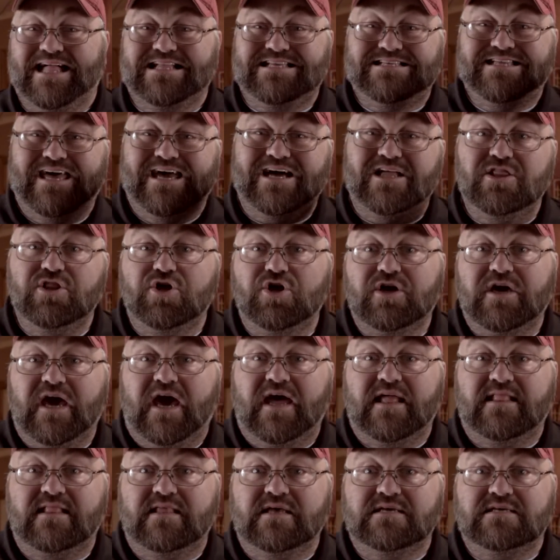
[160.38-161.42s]
take a look
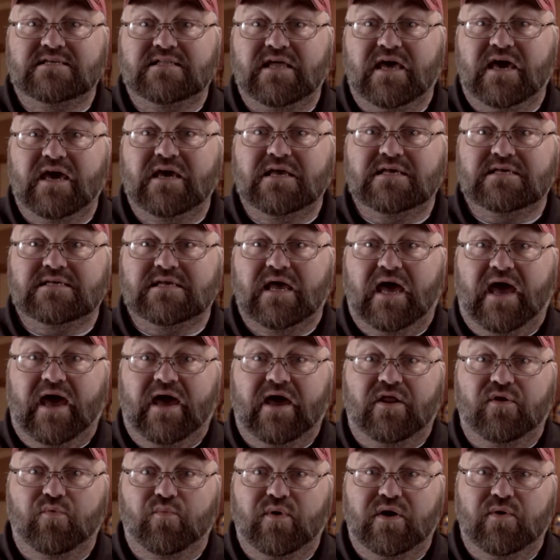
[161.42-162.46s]
at the steaks,
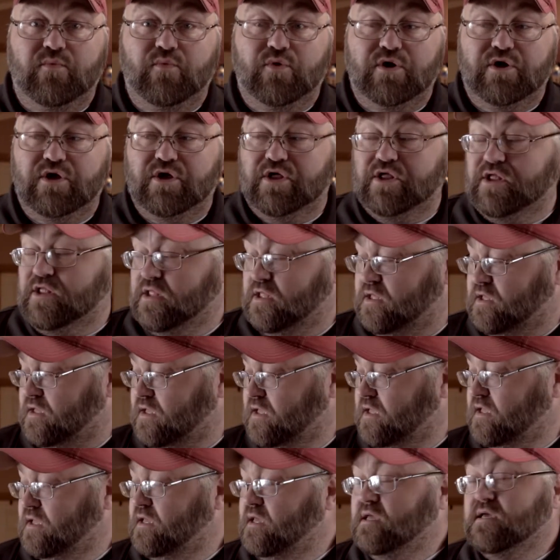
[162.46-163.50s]
and we will
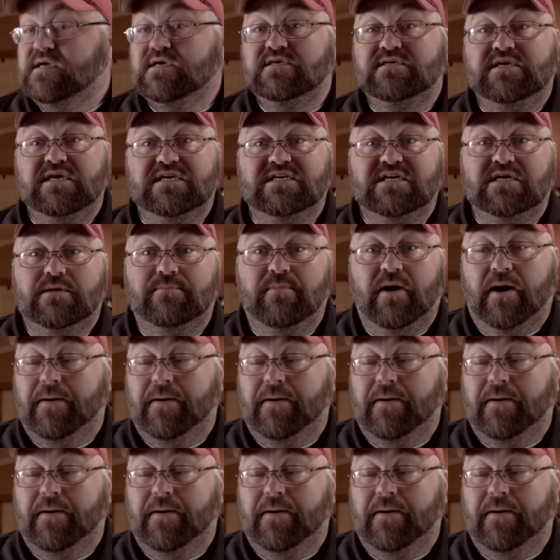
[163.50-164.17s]
season them